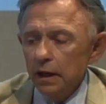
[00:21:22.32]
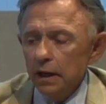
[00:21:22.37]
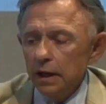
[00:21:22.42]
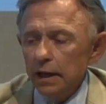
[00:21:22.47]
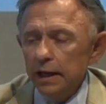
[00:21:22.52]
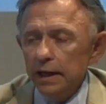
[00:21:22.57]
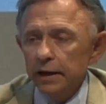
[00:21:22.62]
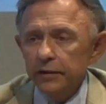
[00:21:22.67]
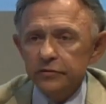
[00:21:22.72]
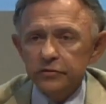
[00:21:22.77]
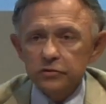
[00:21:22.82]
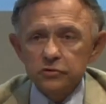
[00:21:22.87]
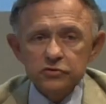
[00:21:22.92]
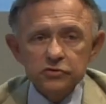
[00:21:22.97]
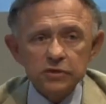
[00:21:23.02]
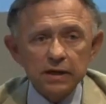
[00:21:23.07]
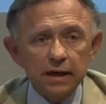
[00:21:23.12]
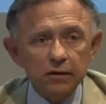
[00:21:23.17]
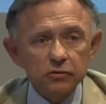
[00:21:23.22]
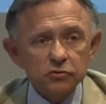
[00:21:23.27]
Uh,
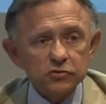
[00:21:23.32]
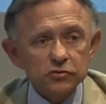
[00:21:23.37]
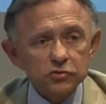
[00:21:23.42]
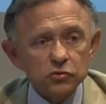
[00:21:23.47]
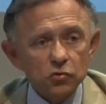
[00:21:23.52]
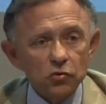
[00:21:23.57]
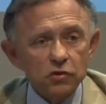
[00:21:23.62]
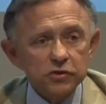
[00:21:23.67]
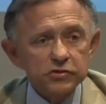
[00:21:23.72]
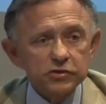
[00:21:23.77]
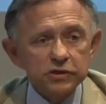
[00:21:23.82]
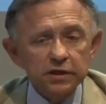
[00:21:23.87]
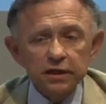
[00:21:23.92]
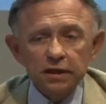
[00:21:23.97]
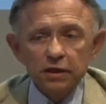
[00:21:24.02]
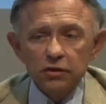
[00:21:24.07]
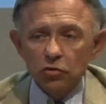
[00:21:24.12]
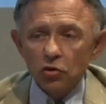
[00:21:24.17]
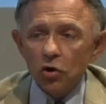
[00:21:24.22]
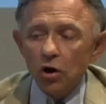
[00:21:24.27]
there's
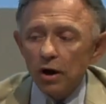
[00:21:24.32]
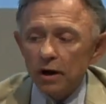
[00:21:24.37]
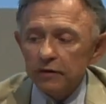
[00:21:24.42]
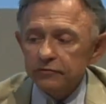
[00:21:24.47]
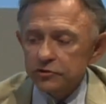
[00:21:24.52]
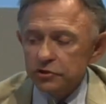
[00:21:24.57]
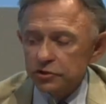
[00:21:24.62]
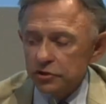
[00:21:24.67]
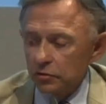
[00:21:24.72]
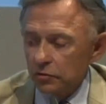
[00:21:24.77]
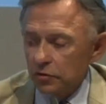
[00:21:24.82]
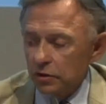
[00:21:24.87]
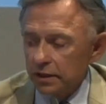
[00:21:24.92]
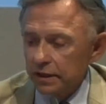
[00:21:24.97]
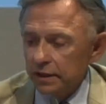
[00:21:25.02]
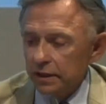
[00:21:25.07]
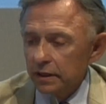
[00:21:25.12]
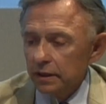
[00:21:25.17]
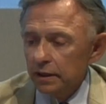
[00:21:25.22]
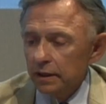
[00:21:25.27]
outsourcing and
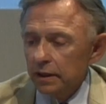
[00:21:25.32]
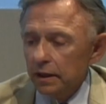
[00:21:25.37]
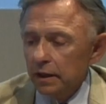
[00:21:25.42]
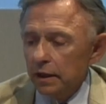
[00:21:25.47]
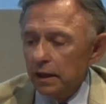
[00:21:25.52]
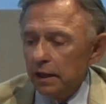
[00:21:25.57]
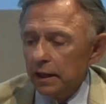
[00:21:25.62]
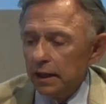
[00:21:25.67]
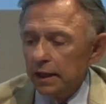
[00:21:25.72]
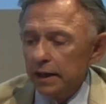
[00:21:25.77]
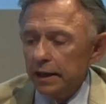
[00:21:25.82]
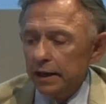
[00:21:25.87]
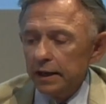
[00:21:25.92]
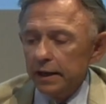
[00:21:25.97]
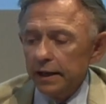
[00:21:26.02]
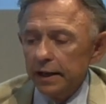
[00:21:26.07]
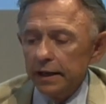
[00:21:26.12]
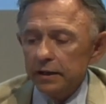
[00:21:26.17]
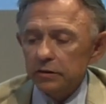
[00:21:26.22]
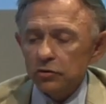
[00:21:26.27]
offshoring uh,
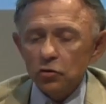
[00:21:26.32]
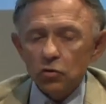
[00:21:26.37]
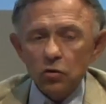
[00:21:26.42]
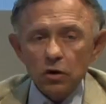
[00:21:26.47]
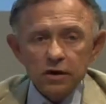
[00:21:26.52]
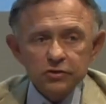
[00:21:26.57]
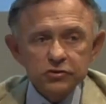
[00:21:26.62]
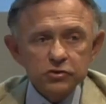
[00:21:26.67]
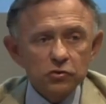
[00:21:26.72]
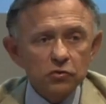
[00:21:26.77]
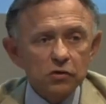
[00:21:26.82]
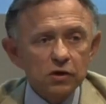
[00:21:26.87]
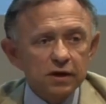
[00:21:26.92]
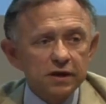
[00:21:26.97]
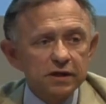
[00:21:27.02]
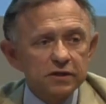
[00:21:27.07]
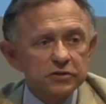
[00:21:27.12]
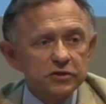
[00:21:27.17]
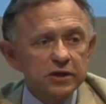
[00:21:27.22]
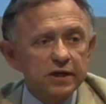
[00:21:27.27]
and
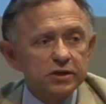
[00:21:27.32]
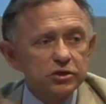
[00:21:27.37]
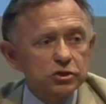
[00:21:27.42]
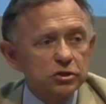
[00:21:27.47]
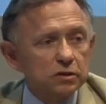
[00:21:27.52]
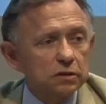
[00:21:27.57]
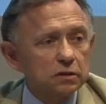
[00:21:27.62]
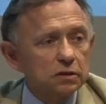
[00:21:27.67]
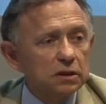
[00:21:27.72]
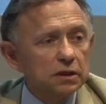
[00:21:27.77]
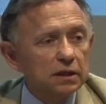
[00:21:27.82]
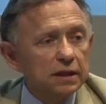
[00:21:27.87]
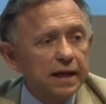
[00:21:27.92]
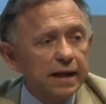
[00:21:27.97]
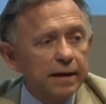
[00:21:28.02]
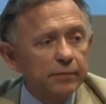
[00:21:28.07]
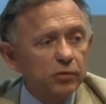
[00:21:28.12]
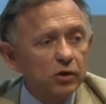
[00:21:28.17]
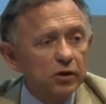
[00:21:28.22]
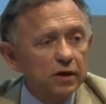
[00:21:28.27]
cross-organizational
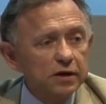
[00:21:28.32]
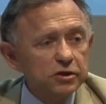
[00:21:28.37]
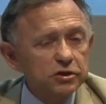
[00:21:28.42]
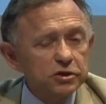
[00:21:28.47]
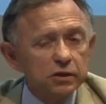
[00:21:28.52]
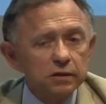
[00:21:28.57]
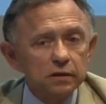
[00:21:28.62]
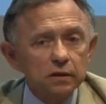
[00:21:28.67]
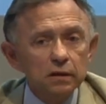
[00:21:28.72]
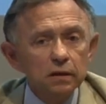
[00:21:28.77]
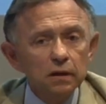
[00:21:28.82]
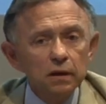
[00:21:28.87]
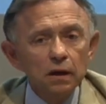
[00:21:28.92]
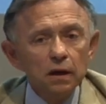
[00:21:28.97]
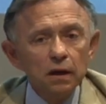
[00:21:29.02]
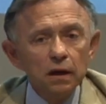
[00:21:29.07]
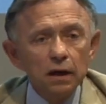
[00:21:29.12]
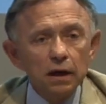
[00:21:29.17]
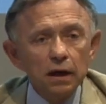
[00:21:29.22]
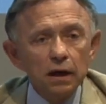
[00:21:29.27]
collaboration
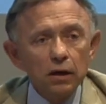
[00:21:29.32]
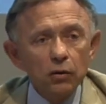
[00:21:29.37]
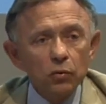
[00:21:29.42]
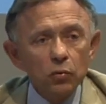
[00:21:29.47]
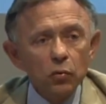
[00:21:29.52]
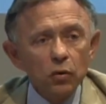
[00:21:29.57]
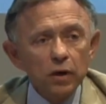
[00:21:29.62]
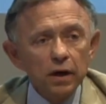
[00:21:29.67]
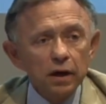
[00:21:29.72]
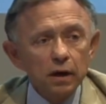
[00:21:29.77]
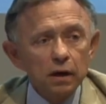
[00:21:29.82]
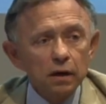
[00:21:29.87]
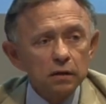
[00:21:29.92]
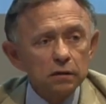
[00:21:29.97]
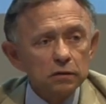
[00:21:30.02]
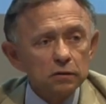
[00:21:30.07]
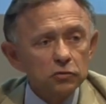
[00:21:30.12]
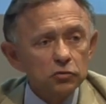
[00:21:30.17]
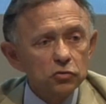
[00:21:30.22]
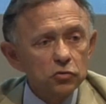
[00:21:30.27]
uh, where
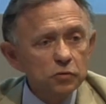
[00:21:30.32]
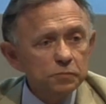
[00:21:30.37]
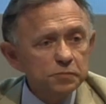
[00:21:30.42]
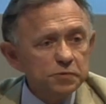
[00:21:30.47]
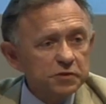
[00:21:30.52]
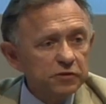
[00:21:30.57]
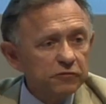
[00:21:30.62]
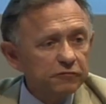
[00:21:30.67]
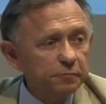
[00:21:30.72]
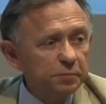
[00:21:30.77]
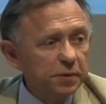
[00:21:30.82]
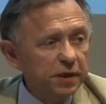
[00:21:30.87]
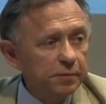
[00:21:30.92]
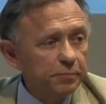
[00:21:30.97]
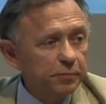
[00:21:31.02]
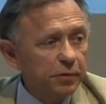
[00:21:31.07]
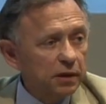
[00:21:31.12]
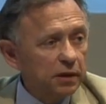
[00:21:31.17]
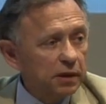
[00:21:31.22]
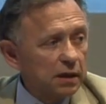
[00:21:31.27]
groups of
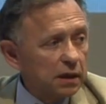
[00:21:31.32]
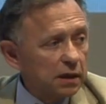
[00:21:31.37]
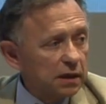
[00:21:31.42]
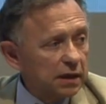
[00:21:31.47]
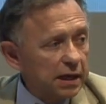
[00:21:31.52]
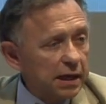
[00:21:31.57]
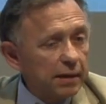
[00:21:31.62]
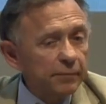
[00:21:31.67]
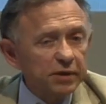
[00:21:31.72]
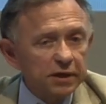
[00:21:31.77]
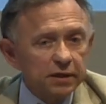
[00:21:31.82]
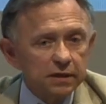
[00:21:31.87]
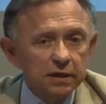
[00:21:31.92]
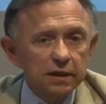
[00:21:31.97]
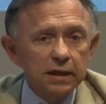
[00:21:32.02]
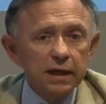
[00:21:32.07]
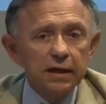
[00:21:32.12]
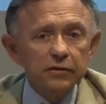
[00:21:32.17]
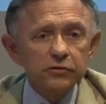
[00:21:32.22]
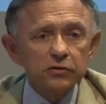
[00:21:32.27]
people are coming
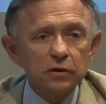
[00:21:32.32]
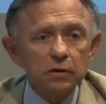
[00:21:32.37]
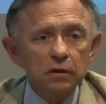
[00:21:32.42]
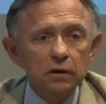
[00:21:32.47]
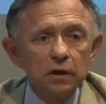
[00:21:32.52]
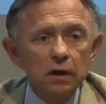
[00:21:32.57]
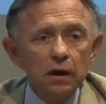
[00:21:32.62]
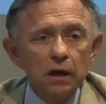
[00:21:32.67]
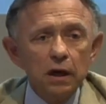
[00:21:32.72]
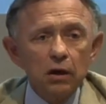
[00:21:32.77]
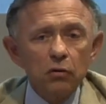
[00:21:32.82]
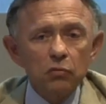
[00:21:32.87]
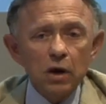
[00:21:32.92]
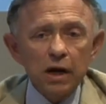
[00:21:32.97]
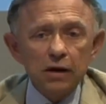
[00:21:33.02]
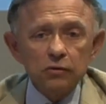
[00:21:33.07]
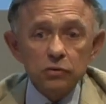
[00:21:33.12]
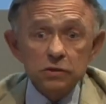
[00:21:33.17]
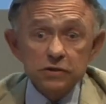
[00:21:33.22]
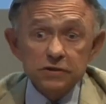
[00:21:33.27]
together
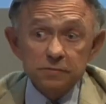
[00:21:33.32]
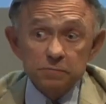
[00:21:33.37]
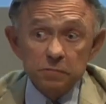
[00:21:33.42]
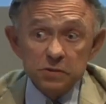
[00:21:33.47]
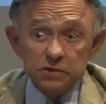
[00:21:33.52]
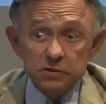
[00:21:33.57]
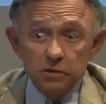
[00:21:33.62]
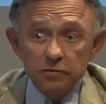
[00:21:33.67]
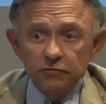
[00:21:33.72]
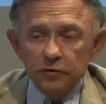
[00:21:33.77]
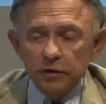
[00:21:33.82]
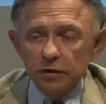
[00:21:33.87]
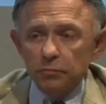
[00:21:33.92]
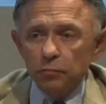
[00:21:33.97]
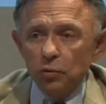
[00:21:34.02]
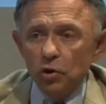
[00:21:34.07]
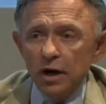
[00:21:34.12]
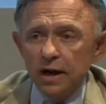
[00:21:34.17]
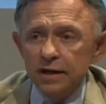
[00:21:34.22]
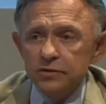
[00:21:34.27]
around a specific
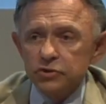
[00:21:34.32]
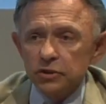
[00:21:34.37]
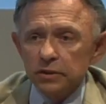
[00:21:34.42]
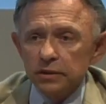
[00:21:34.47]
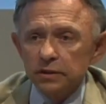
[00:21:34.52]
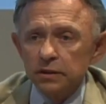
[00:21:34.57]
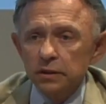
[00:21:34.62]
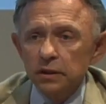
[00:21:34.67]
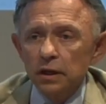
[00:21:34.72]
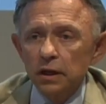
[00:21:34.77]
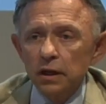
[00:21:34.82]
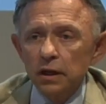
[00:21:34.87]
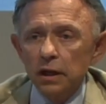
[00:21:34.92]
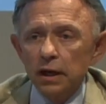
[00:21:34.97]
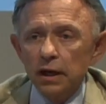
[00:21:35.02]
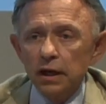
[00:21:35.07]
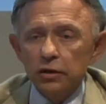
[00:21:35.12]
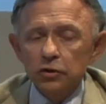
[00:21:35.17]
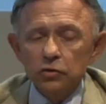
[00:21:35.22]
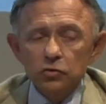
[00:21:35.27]
project,
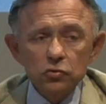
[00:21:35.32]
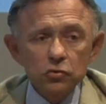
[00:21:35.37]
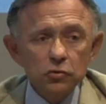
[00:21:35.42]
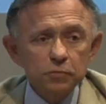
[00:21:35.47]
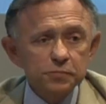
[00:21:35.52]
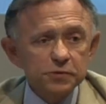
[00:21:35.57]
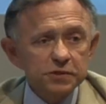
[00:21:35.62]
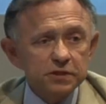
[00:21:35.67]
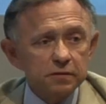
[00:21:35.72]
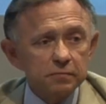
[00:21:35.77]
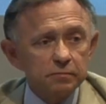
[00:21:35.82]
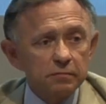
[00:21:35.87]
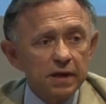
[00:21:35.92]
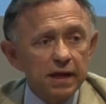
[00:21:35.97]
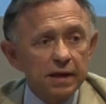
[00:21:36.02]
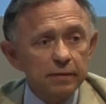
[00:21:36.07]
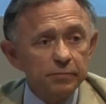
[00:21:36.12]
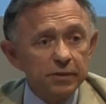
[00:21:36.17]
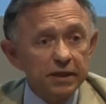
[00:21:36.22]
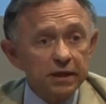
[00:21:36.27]
uh, groups that
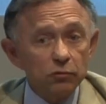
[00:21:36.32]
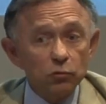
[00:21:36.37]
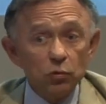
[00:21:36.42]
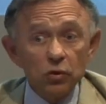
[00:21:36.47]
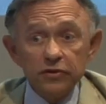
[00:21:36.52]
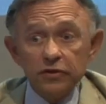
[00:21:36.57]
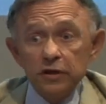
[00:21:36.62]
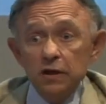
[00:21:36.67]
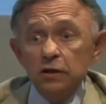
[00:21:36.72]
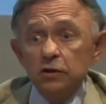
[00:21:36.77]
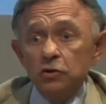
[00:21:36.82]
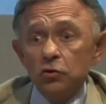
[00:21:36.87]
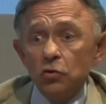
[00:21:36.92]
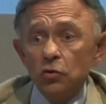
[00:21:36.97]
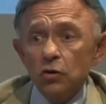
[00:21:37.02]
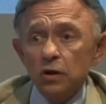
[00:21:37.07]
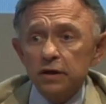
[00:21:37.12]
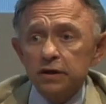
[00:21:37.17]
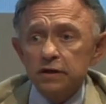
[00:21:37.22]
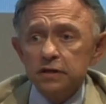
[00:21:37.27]
may be within an
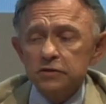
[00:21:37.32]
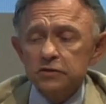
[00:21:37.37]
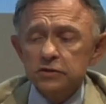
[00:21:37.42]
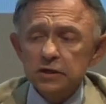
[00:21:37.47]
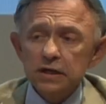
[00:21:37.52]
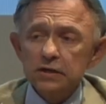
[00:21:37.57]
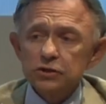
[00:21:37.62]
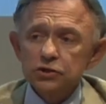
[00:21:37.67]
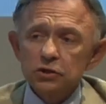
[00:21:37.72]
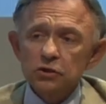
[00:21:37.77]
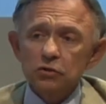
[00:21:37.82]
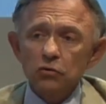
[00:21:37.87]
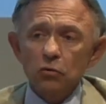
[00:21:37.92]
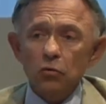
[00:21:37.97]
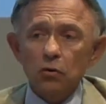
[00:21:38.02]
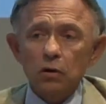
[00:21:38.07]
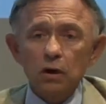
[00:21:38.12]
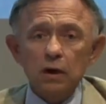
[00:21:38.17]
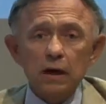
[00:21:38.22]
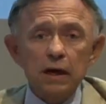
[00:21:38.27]
organization
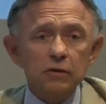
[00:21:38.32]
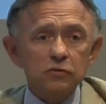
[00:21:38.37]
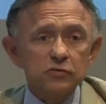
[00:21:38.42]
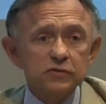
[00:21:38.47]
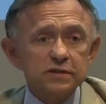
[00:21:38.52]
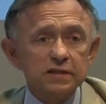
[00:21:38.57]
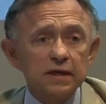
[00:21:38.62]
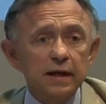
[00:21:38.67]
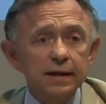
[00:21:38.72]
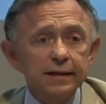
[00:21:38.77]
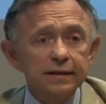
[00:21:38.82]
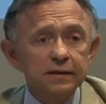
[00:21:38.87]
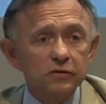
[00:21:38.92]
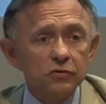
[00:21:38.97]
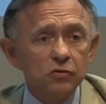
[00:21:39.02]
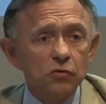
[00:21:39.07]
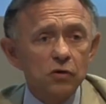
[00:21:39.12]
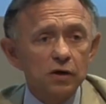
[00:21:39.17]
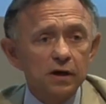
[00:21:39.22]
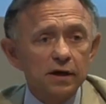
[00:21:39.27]
or outside
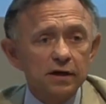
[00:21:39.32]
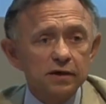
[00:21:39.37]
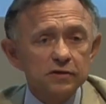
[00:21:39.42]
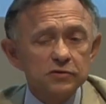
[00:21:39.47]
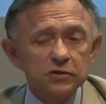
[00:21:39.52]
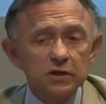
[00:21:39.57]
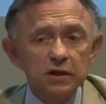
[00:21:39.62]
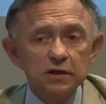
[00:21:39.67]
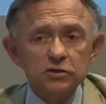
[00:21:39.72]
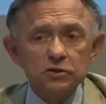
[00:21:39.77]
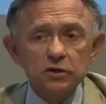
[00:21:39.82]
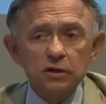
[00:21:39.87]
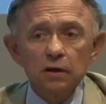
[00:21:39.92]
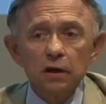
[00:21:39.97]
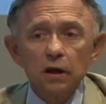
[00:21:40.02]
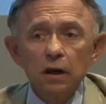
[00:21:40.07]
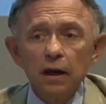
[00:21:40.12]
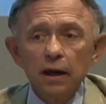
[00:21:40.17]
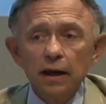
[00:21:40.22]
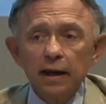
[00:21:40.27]
an organization.
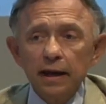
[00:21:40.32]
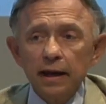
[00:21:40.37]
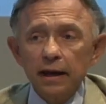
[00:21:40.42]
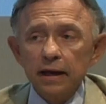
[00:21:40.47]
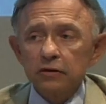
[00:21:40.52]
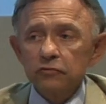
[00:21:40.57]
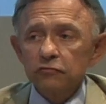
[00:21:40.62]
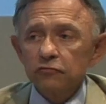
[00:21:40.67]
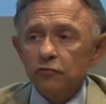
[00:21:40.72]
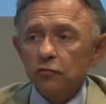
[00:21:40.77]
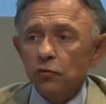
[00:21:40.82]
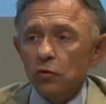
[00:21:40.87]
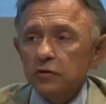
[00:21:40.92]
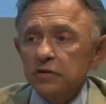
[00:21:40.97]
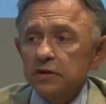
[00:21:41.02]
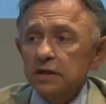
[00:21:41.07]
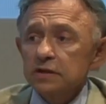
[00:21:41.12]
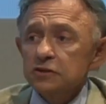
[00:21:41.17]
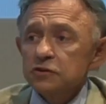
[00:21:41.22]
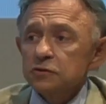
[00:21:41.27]
And for
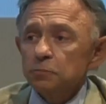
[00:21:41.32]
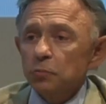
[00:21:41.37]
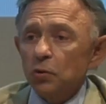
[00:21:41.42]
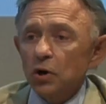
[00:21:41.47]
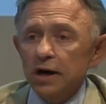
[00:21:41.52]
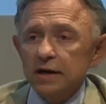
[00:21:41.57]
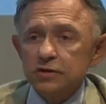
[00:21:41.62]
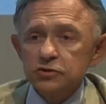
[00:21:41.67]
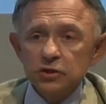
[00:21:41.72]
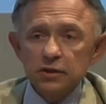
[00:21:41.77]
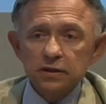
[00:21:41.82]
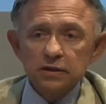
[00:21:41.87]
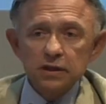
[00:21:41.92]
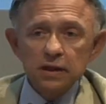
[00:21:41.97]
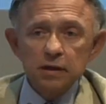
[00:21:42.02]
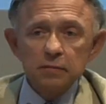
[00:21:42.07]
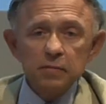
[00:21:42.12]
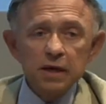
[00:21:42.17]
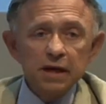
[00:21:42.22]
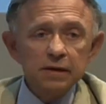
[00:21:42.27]
this project,
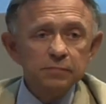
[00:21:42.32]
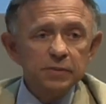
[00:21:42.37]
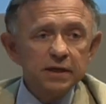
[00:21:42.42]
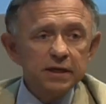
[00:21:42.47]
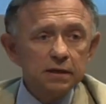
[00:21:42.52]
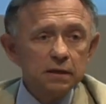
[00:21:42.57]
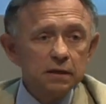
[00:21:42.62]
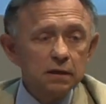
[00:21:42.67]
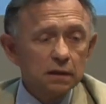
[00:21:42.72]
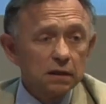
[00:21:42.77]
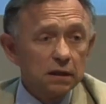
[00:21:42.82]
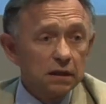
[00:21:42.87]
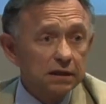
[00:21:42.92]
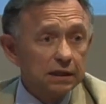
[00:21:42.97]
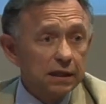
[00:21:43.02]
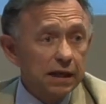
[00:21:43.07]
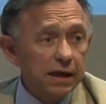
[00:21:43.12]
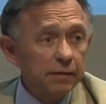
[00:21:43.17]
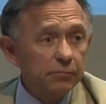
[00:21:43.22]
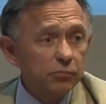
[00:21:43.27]
they may be
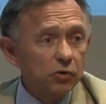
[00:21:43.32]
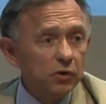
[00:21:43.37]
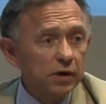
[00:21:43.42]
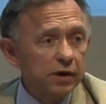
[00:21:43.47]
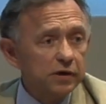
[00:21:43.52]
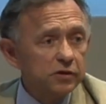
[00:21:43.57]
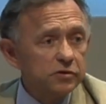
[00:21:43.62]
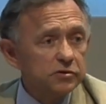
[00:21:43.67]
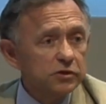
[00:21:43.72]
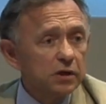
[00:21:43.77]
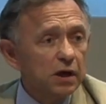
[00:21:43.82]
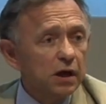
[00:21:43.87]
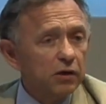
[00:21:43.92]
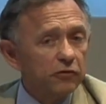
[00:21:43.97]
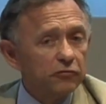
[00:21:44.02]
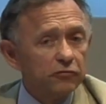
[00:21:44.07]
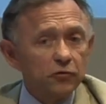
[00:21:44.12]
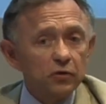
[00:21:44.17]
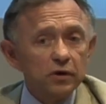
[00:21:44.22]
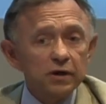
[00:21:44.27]
collaborators.
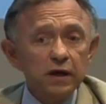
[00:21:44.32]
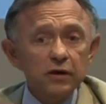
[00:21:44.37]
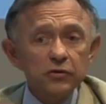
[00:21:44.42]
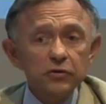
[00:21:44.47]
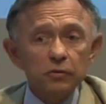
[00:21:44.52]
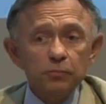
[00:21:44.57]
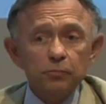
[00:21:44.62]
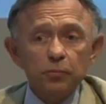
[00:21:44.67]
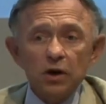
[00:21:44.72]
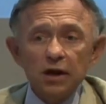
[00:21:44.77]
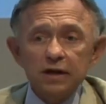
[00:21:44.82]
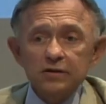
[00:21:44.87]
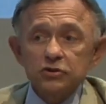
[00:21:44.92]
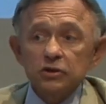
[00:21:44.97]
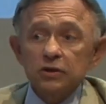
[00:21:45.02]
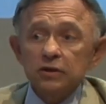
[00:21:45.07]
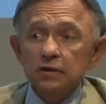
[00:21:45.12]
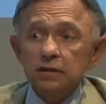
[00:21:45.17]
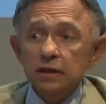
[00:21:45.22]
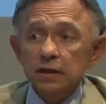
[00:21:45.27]
For another
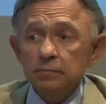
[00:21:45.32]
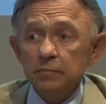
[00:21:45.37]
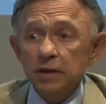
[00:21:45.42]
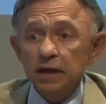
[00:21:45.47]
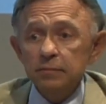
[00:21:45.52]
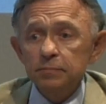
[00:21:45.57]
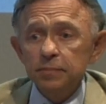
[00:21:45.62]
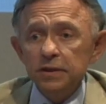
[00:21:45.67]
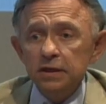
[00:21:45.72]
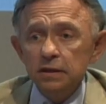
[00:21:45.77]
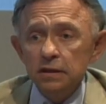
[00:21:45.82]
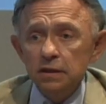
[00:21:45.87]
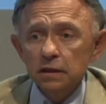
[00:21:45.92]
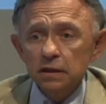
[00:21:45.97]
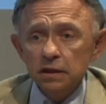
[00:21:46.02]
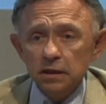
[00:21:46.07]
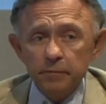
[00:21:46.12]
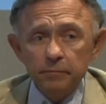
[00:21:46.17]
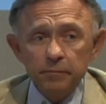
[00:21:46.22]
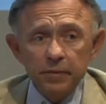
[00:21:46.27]
project, they may be
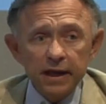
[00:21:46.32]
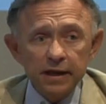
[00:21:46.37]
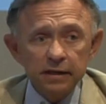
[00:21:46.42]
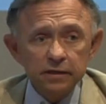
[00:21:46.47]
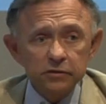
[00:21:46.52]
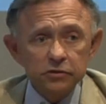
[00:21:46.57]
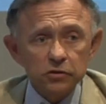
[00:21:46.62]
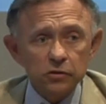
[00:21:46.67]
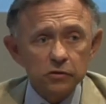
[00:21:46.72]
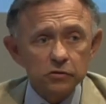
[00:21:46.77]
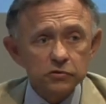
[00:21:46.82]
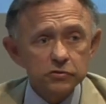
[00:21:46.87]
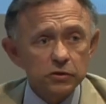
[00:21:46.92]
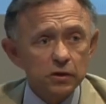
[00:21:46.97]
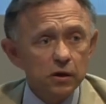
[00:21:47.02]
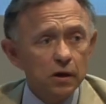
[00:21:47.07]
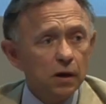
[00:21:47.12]
competitors.